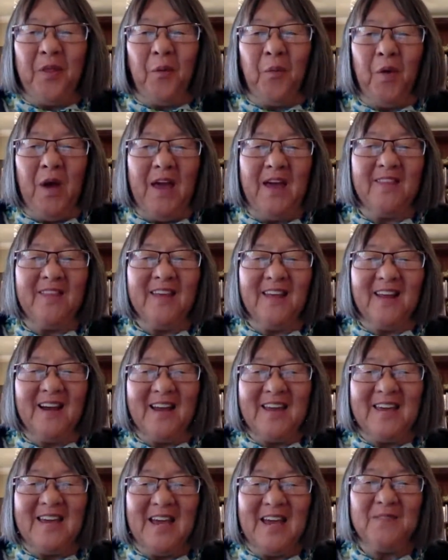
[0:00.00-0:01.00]
the way
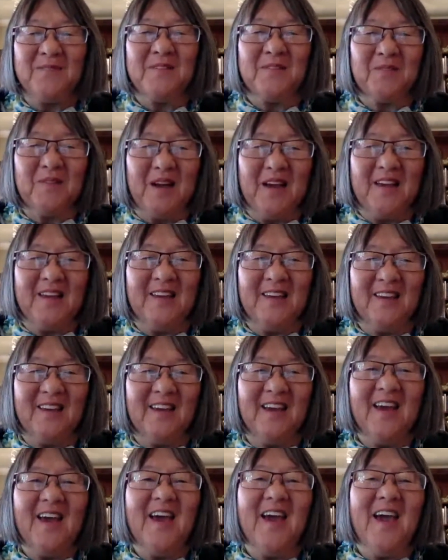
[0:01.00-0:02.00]
that I came to
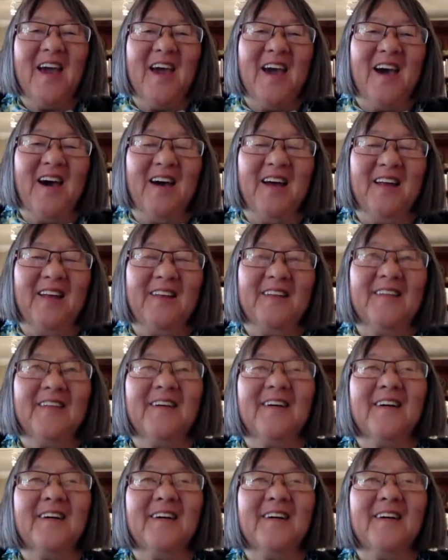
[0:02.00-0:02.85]
Reiki and